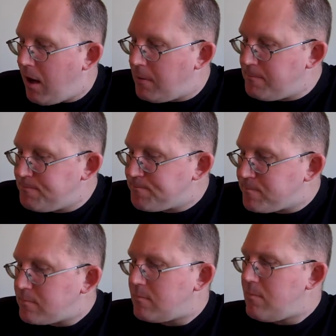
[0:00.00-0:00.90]

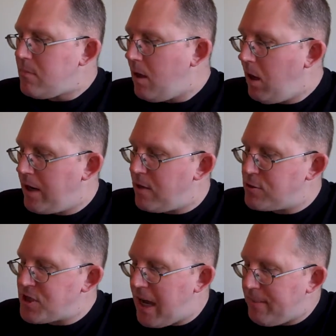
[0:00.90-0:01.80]

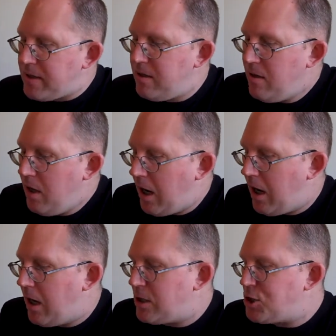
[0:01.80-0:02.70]
Another topic,
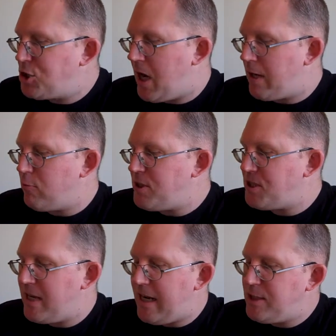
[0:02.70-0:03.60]

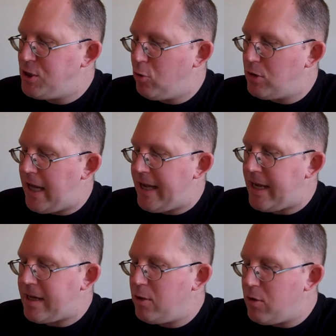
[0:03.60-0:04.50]
genres that I don't like.
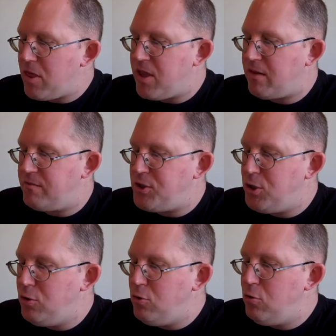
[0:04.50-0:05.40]
I can only think of
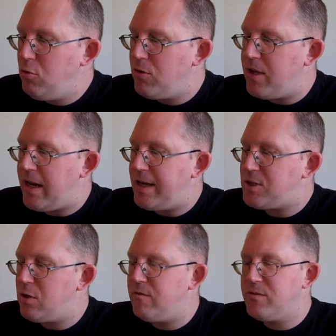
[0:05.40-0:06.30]
two that I
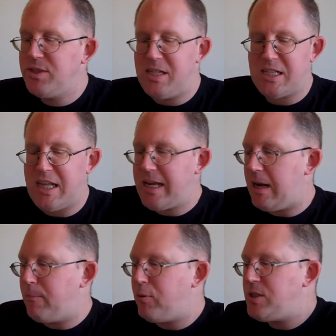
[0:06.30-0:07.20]
sort of
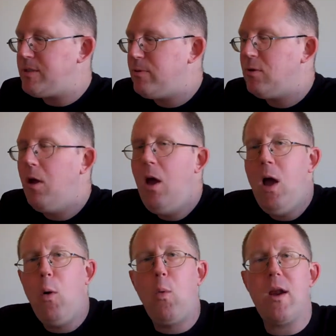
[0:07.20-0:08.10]
dislike on principle.
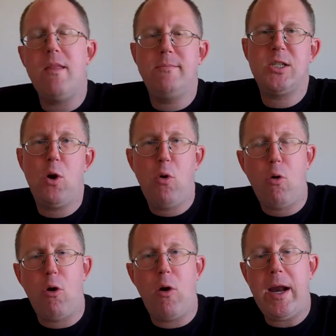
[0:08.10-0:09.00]
One of them is
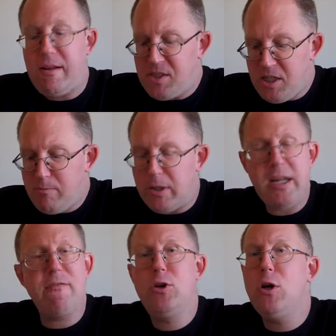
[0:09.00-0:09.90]
horror. And I've seen
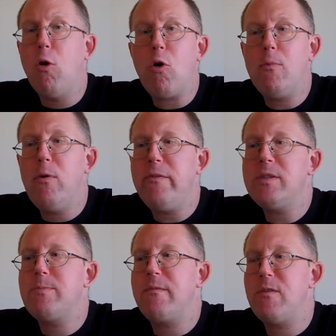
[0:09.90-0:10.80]
plenty of good horror
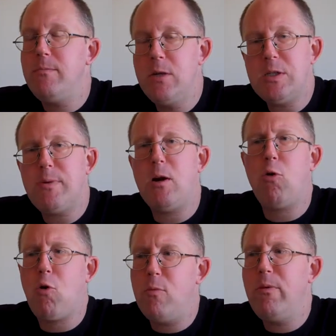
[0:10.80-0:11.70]
movies, but for the most part,
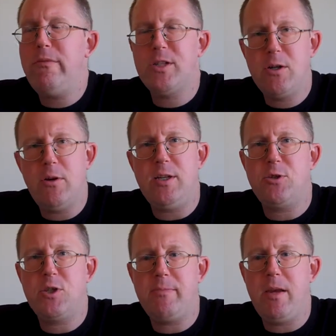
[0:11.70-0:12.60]
horror movies don't
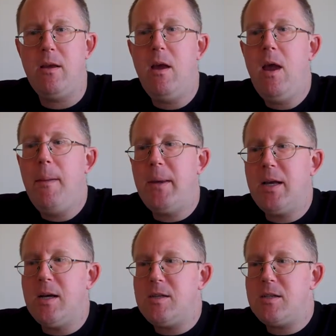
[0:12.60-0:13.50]
interest me
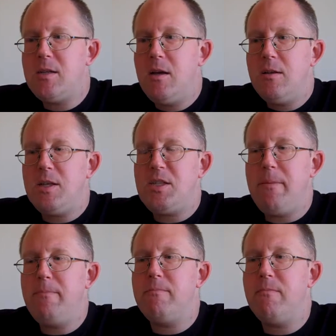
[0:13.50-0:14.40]
because they
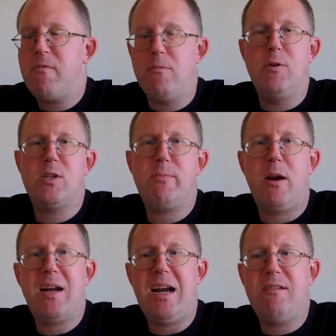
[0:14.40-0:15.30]
seem, for the most
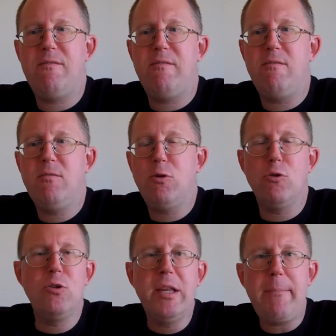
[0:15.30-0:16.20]
part, kind of
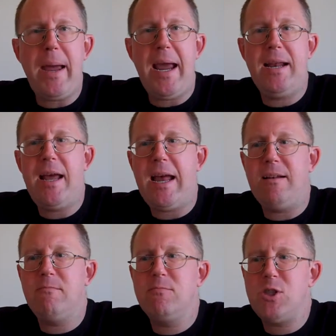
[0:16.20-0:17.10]
crudely made
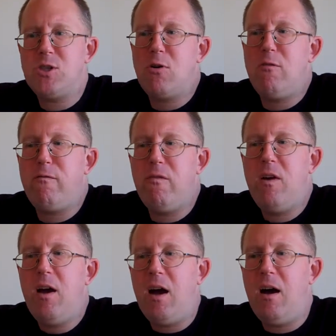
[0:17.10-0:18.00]
and just sort
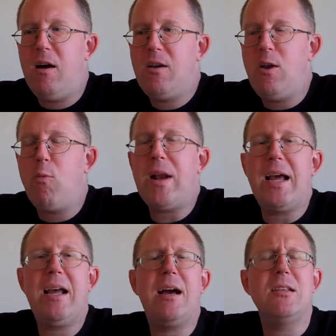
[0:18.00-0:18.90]
of, you know, when
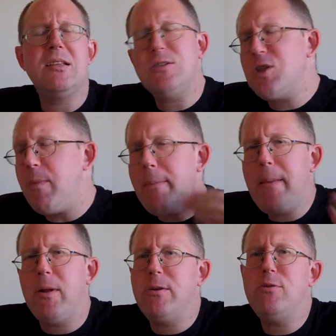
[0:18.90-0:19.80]
I, so many
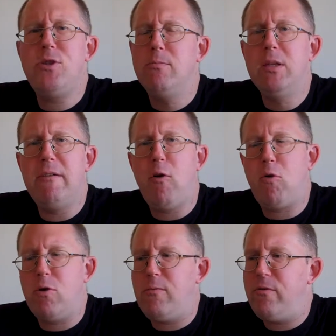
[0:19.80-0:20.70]
people on YouTube love
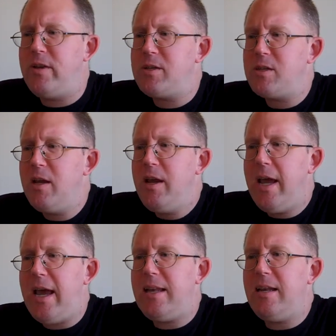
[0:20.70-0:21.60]
horror movies.
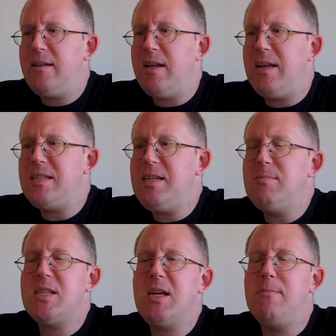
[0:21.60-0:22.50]
And it
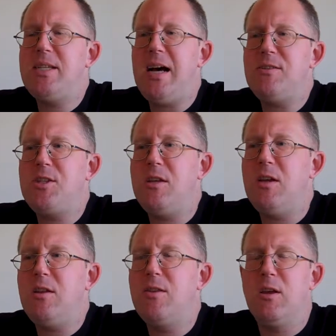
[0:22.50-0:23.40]
seems to come down to
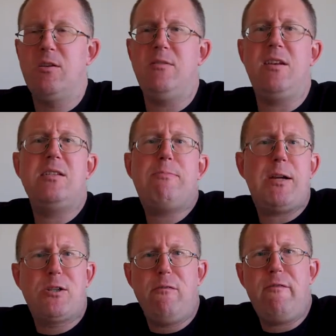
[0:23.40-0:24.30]
the
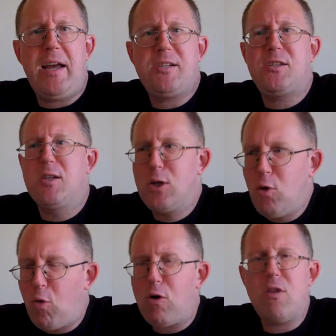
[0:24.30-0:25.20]
special effects, the
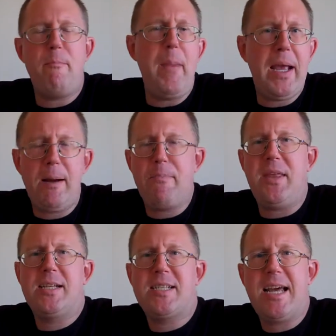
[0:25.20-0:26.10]
gore, the makeup,
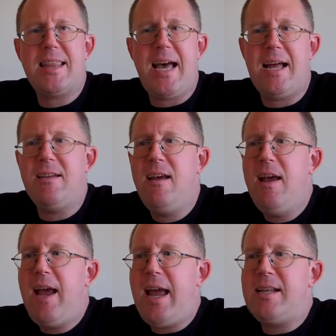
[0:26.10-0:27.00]
things like that.
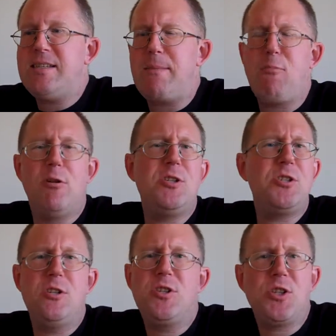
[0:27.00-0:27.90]
And I'm more
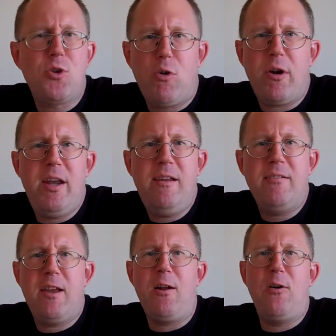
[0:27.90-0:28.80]
interested in story,
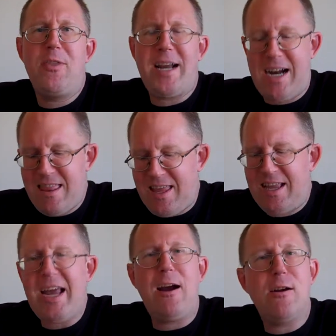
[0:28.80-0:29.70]
you know, that kind of
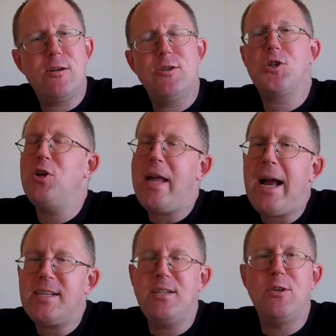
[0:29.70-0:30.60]
thing. Characters, good
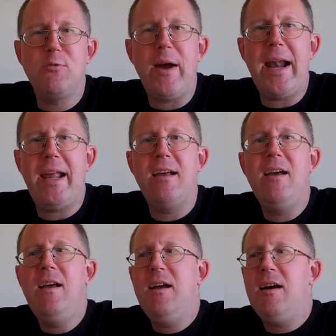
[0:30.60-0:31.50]
acting, good writing.